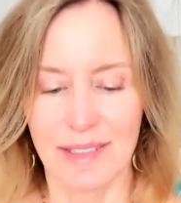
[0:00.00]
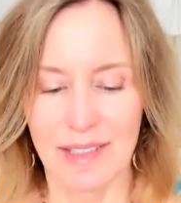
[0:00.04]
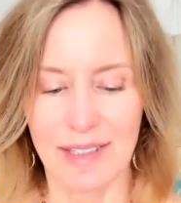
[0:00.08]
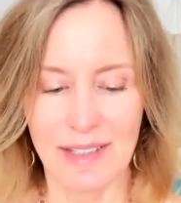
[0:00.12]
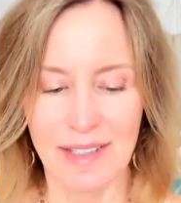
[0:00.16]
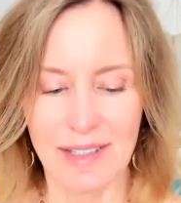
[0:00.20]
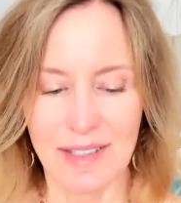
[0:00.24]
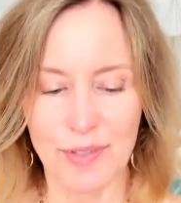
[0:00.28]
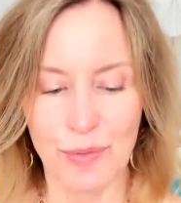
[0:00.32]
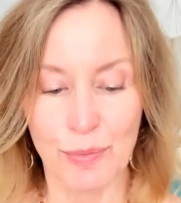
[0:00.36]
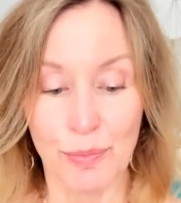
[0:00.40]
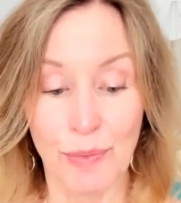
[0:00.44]

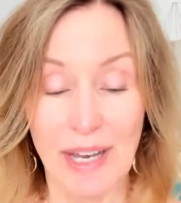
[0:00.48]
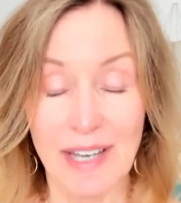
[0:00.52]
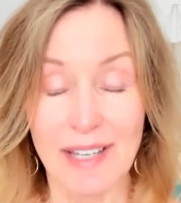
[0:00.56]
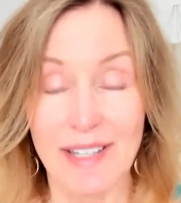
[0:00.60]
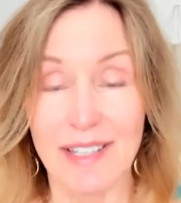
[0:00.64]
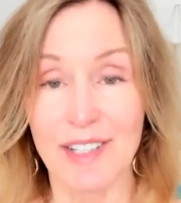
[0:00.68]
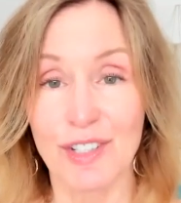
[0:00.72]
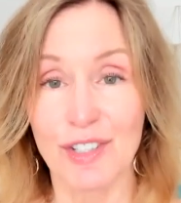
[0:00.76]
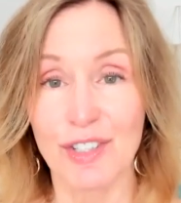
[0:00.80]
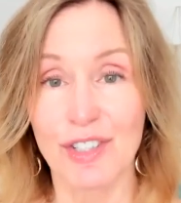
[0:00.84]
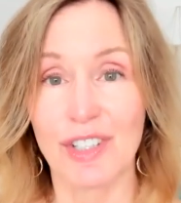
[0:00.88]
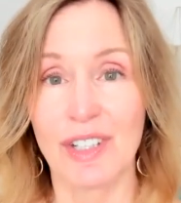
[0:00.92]
in this
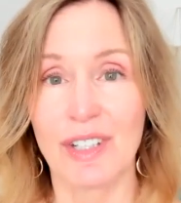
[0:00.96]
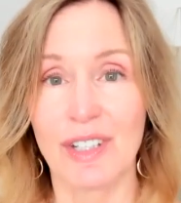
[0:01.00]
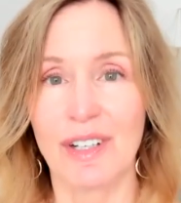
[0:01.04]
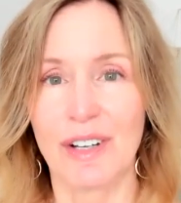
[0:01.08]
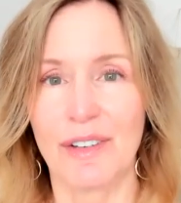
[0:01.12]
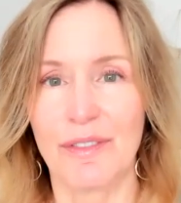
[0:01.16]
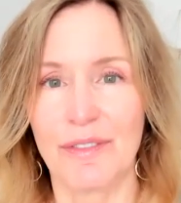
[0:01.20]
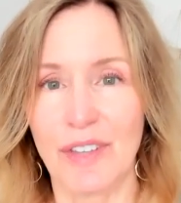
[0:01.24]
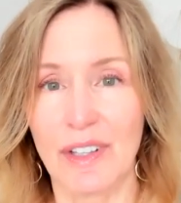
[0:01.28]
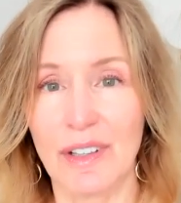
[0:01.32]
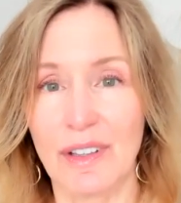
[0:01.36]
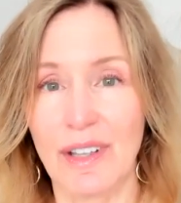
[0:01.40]
rendition
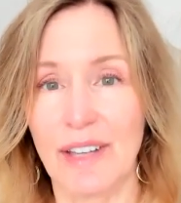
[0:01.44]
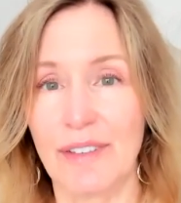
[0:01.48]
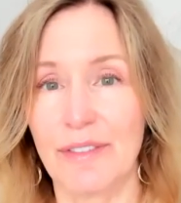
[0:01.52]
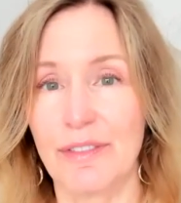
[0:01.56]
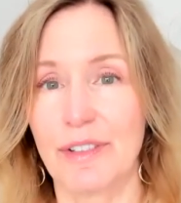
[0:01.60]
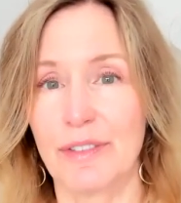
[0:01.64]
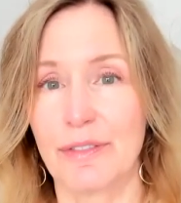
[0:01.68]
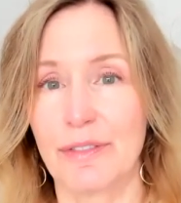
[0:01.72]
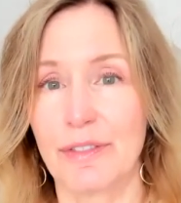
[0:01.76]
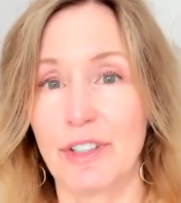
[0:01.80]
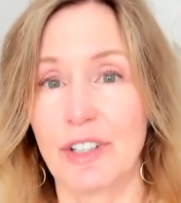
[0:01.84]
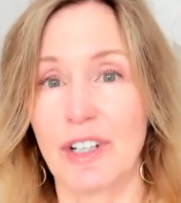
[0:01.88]
of the
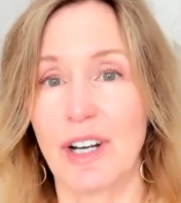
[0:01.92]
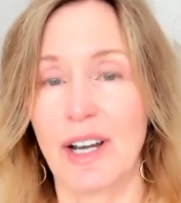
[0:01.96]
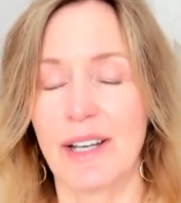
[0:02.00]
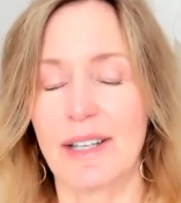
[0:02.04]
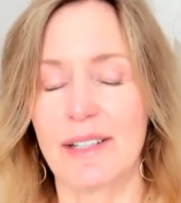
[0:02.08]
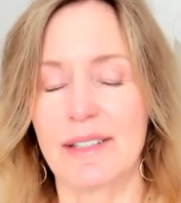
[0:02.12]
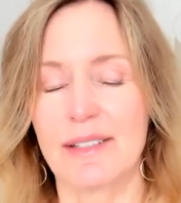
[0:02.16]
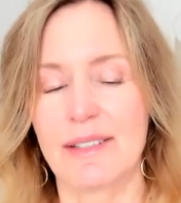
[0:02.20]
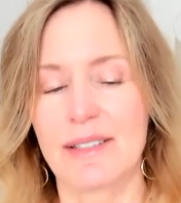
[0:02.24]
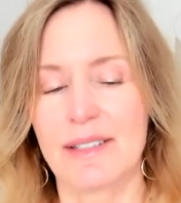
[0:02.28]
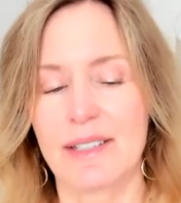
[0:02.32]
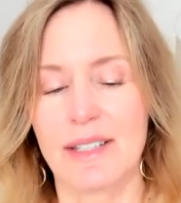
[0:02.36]
life of
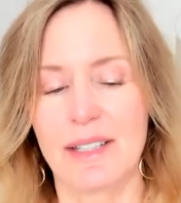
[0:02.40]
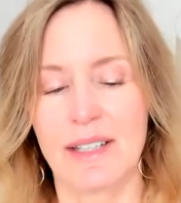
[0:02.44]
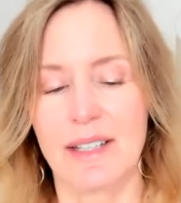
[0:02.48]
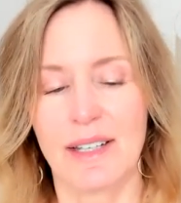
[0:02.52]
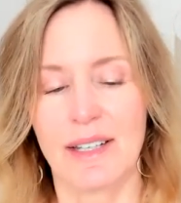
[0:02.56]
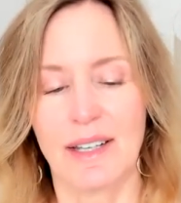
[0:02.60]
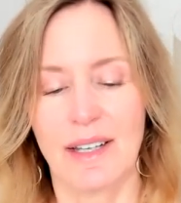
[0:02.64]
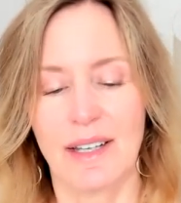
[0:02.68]
Christ.